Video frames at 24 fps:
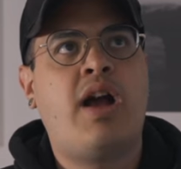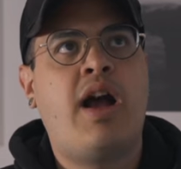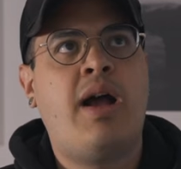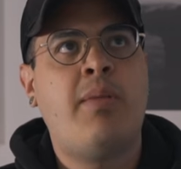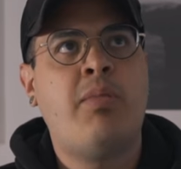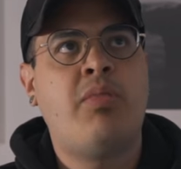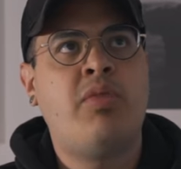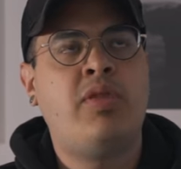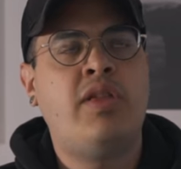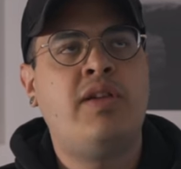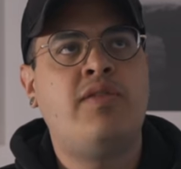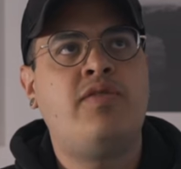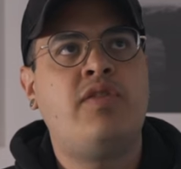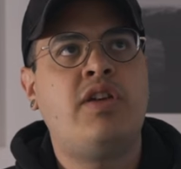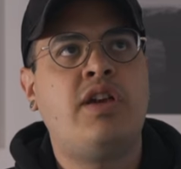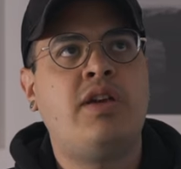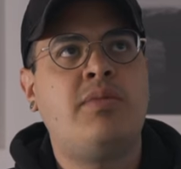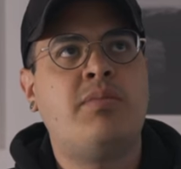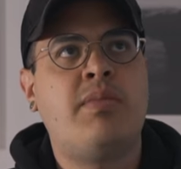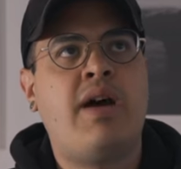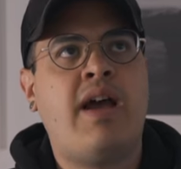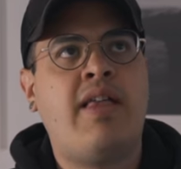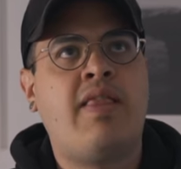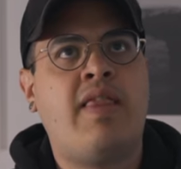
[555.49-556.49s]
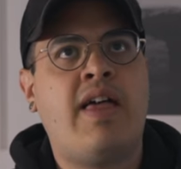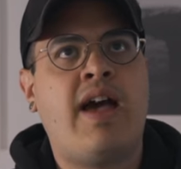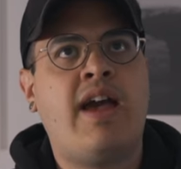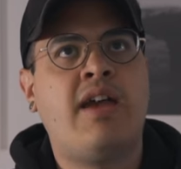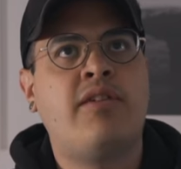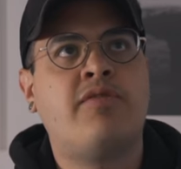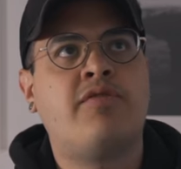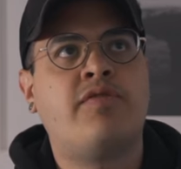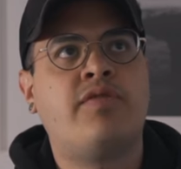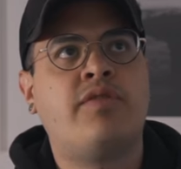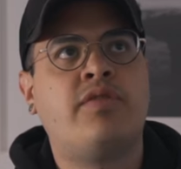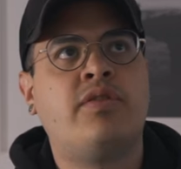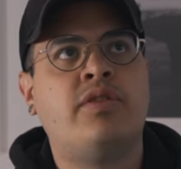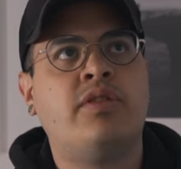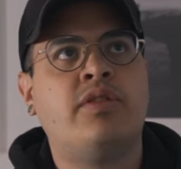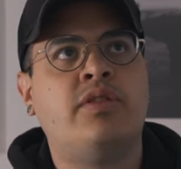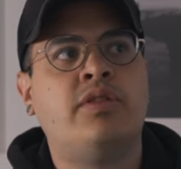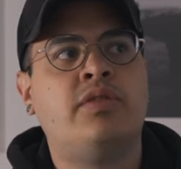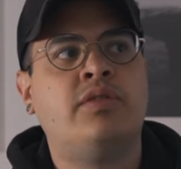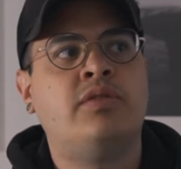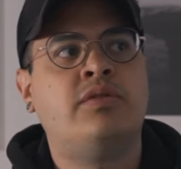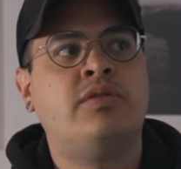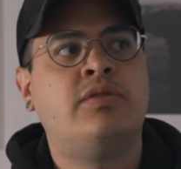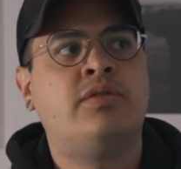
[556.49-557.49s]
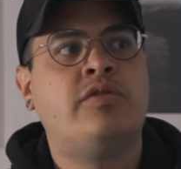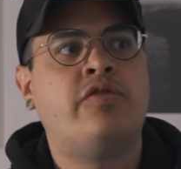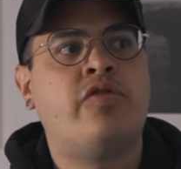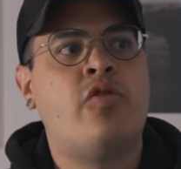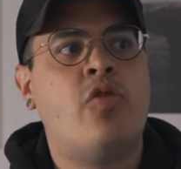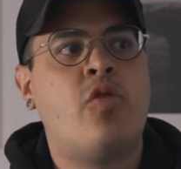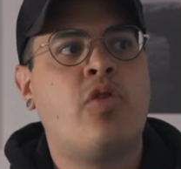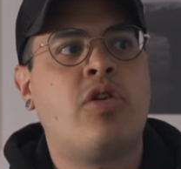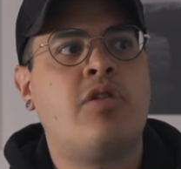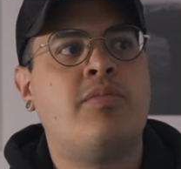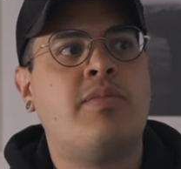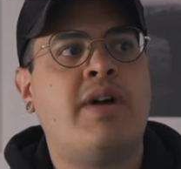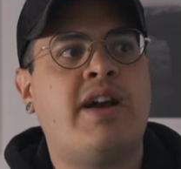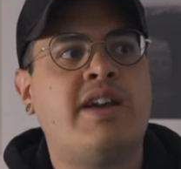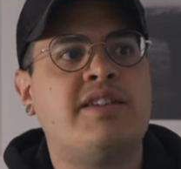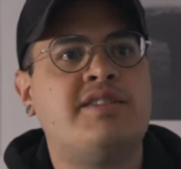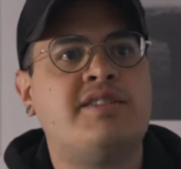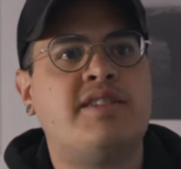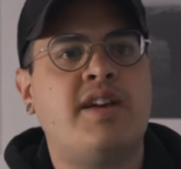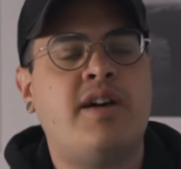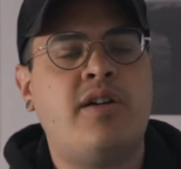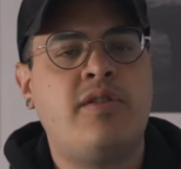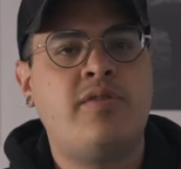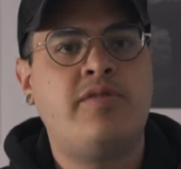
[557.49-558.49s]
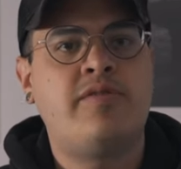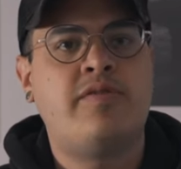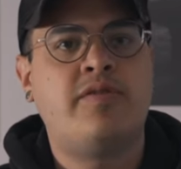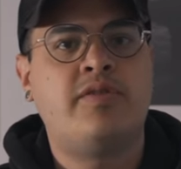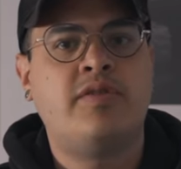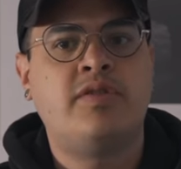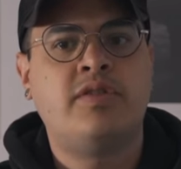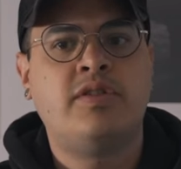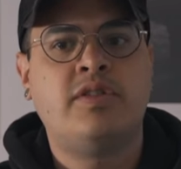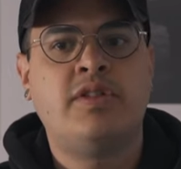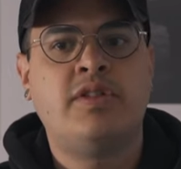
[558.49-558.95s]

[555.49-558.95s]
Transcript: I'm living my life for myself